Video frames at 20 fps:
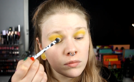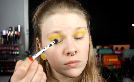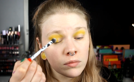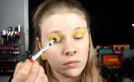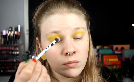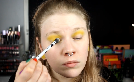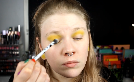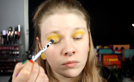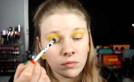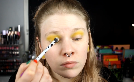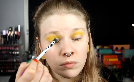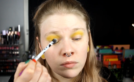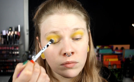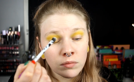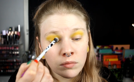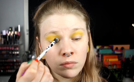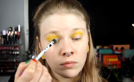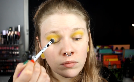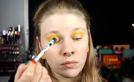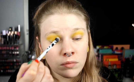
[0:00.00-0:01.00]

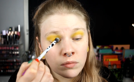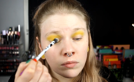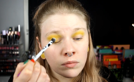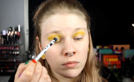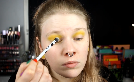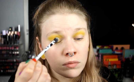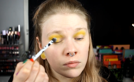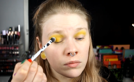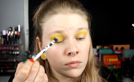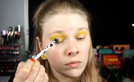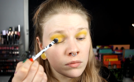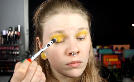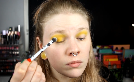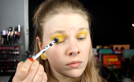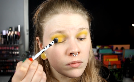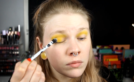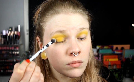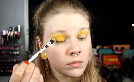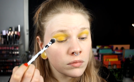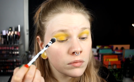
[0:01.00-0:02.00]

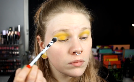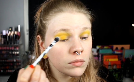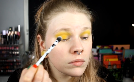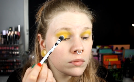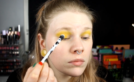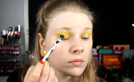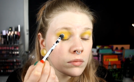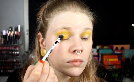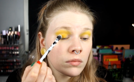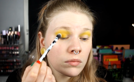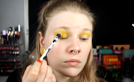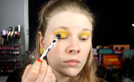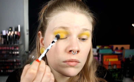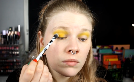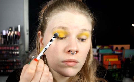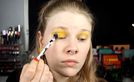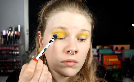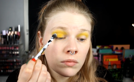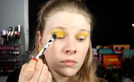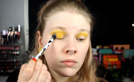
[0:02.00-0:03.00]

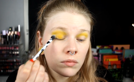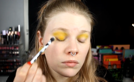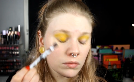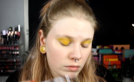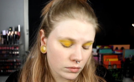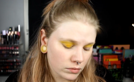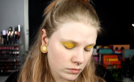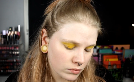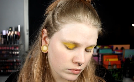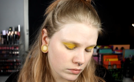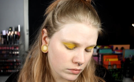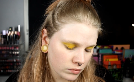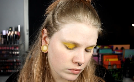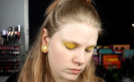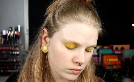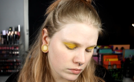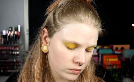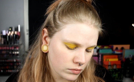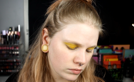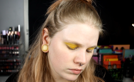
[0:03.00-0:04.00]

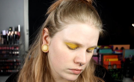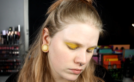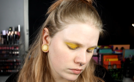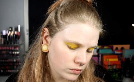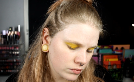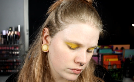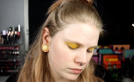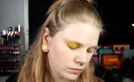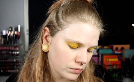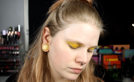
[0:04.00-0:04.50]
No one is speaking in this clip.